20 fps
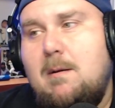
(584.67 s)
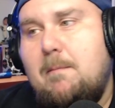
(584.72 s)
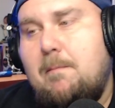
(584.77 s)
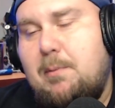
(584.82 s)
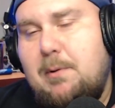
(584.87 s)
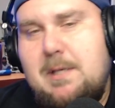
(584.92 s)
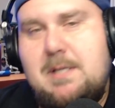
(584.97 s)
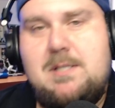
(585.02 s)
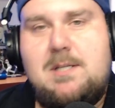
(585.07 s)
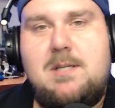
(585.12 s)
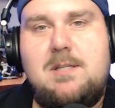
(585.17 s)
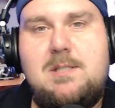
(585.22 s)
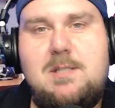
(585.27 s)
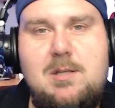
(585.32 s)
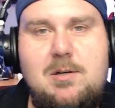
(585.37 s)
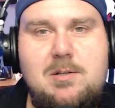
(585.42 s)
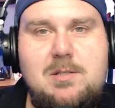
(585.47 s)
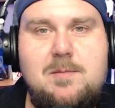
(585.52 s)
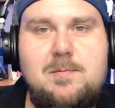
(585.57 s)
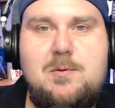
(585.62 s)
Please
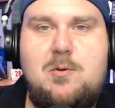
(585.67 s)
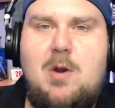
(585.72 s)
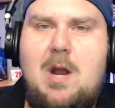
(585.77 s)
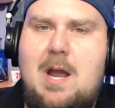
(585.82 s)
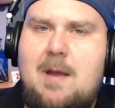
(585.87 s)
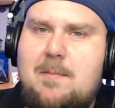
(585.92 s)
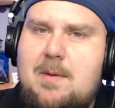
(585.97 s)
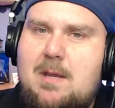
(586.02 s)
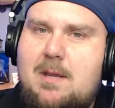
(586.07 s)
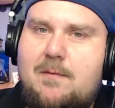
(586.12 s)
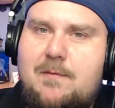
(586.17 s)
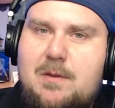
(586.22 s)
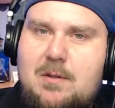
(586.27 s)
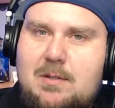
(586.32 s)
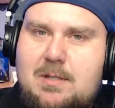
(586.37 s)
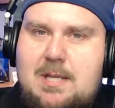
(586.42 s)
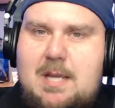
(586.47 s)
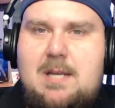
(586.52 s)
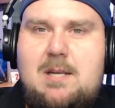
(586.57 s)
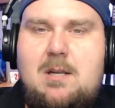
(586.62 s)
consider subscribing. If you
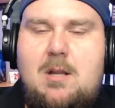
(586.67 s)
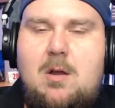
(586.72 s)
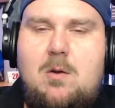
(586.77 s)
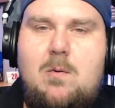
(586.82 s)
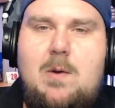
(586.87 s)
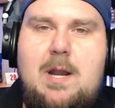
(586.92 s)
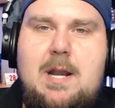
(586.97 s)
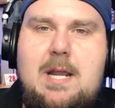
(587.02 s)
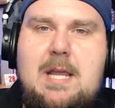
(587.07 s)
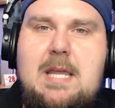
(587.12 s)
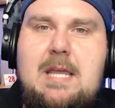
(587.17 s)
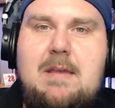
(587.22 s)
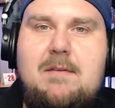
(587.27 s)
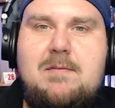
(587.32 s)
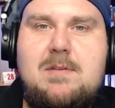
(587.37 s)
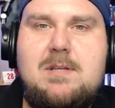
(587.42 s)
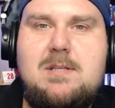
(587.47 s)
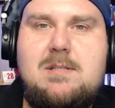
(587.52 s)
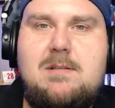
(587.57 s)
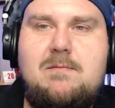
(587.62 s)
didn't already, give
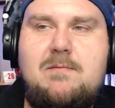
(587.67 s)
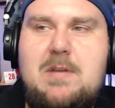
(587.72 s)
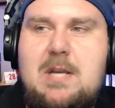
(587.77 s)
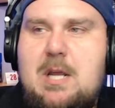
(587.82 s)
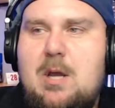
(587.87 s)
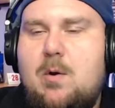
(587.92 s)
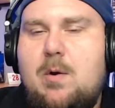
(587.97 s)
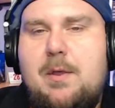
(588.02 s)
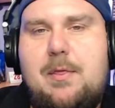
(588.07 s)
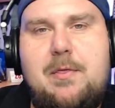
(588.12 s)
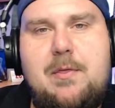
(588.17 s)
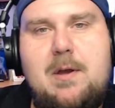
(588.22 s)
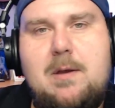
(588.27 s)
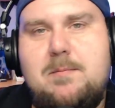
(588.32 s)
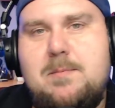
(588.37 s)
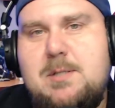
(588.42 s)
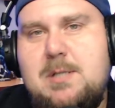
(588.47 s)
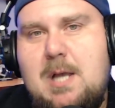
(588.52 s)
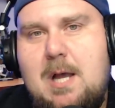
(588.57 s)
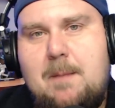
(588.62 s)
this video a
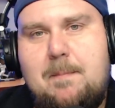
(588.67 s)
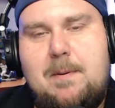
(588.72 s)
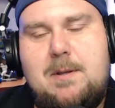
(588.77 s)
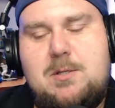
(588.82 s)
thumbs up.